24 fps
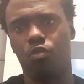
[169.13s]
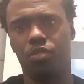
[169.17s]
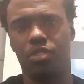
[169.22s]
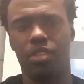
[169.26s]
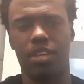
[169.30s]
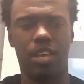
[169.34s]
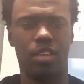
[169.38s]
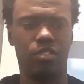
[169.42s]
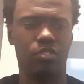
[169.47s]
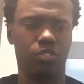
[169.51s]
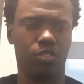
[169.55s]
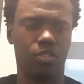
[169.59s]

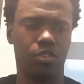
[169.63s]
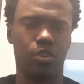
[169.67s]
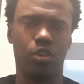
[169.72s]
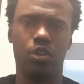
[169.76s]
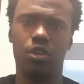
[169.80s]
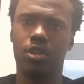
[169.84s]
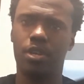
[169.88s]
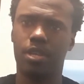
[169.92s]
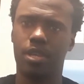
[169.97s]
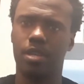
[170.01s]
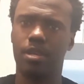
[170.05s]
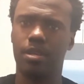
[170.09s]
edge of the
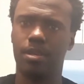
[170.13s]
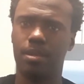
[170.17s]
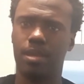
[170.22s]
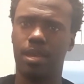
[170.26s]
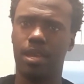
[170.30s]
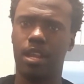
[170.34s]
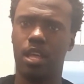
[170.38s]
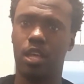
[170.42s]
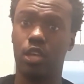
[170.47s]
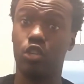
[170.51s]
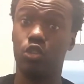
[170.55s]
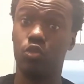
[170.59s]
hook, and
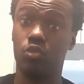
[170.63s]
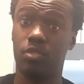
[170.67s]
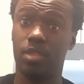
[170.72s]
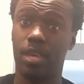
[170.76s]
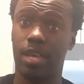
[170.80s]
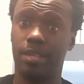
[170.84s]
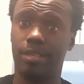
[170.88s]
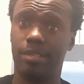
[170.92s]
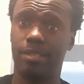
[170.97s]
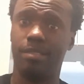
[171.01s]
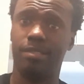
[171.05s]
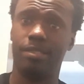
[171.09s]
I'll use
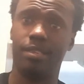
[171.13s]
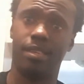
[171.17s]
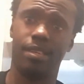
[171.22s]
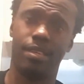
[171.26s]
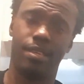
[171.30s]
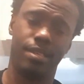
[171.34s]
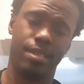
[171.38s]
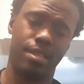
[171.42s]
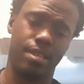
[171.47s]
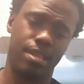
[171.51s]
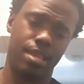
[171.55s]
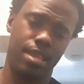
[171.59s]
that to sit
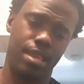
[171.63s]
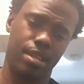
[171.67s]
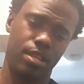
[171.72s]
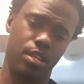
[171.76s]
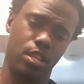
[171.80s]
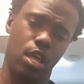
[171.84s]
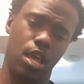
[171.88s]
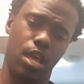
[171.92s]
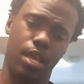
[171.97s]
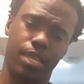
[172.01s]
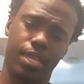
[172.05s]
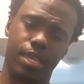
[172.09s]
in and
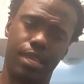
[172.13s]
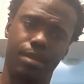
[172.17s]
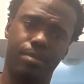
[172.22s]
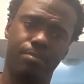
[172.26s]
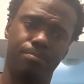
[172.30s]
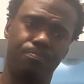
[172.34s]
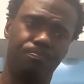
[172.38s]
lock in.